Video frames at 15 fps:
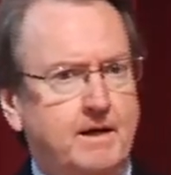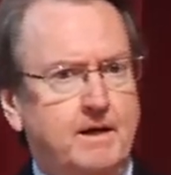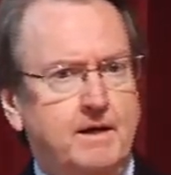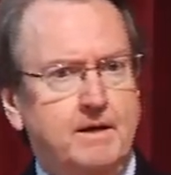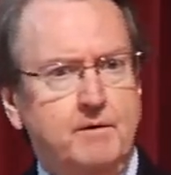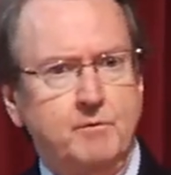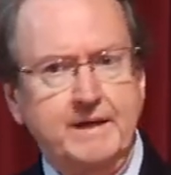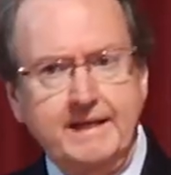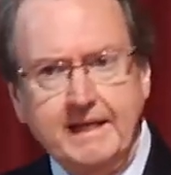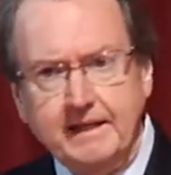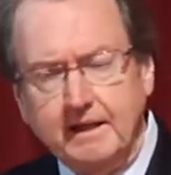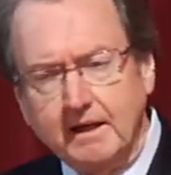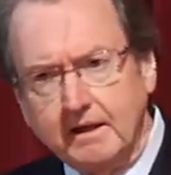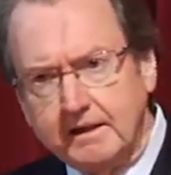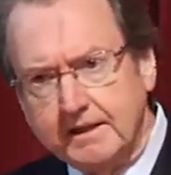We
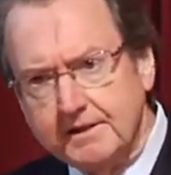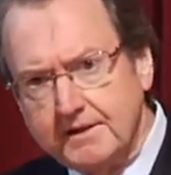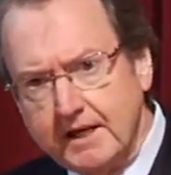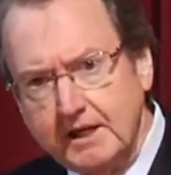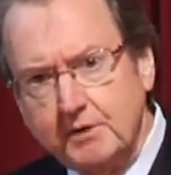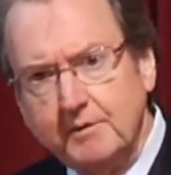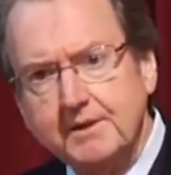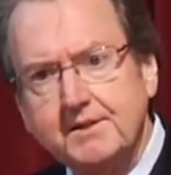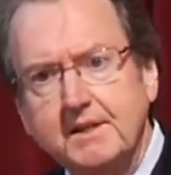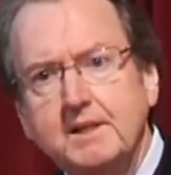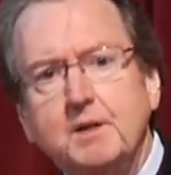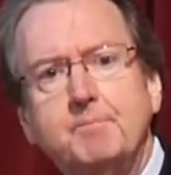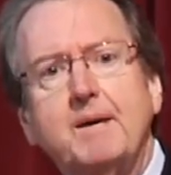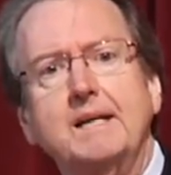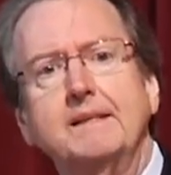need continuous
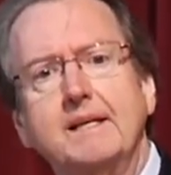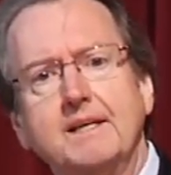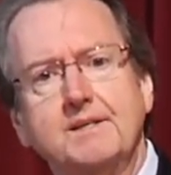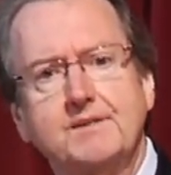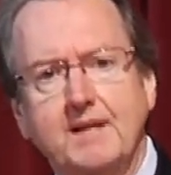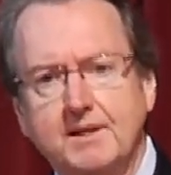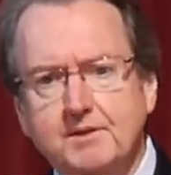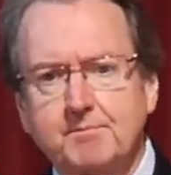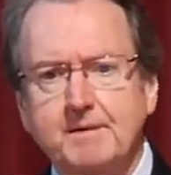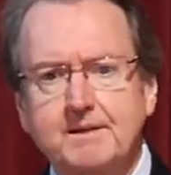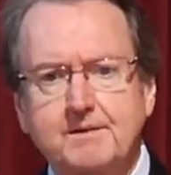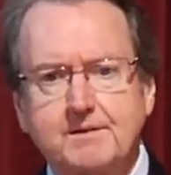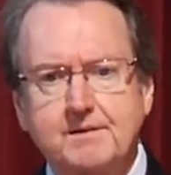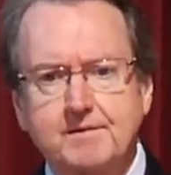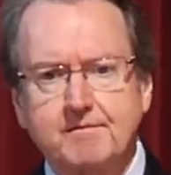independent assessments